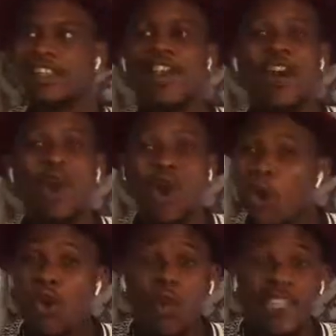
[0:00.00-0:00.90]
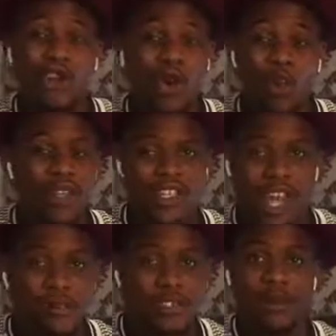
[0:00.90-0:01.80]
they are always
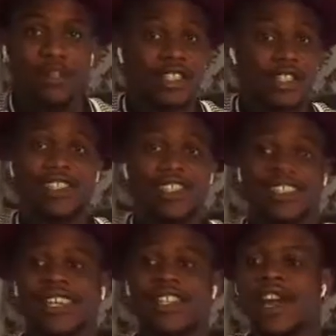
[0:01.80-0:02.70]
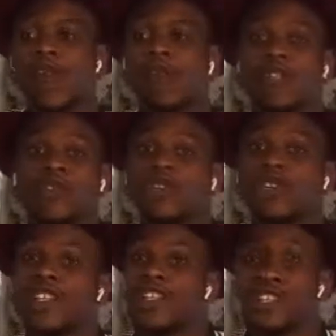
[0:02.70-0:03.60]
hyped about the internet, and they are always
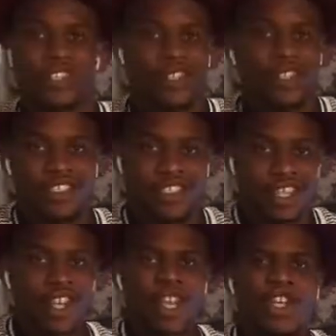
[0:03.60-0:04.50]
following any trend on hashtag.